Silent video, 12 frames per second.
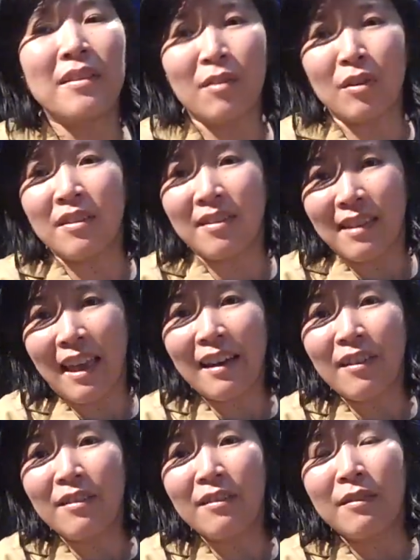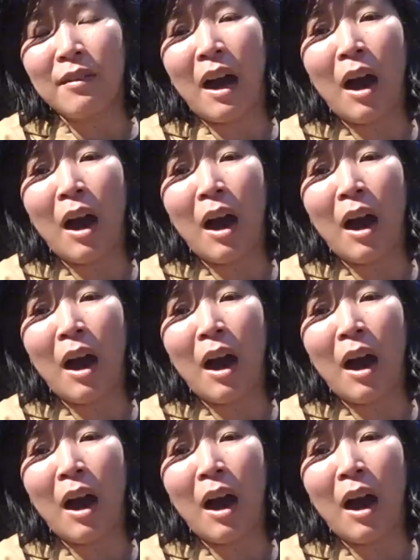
it's going to scale,